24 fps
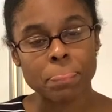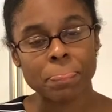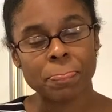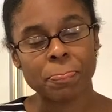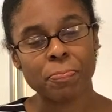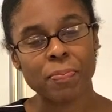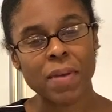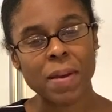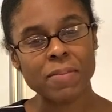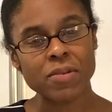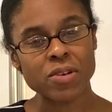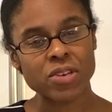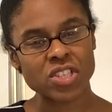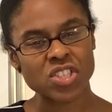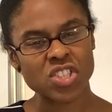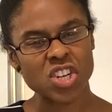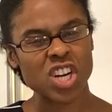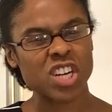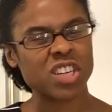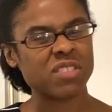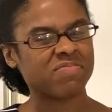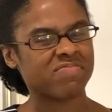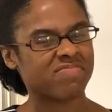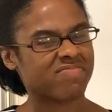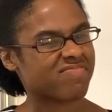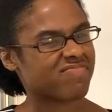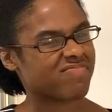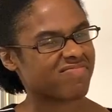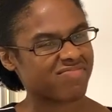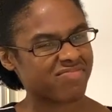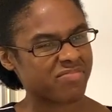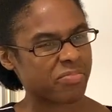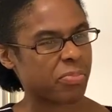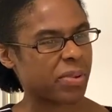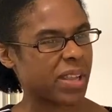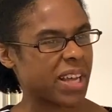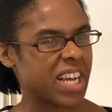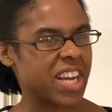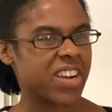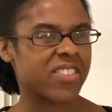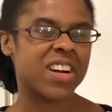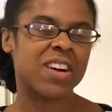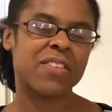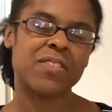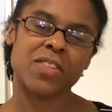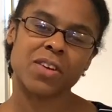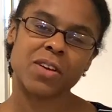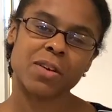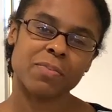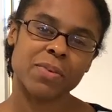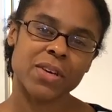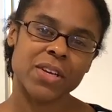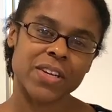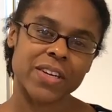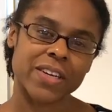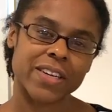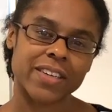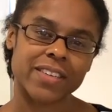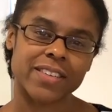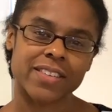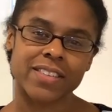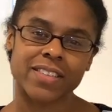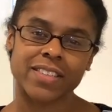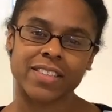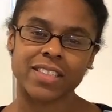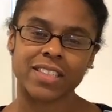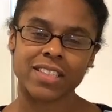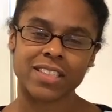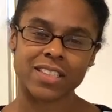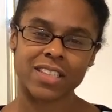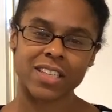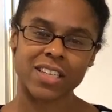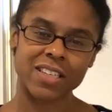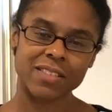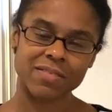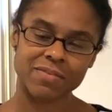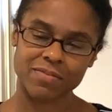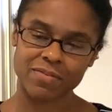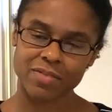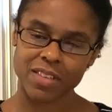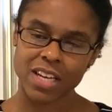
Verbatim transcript: maybe you'll start playing around with the computer. Start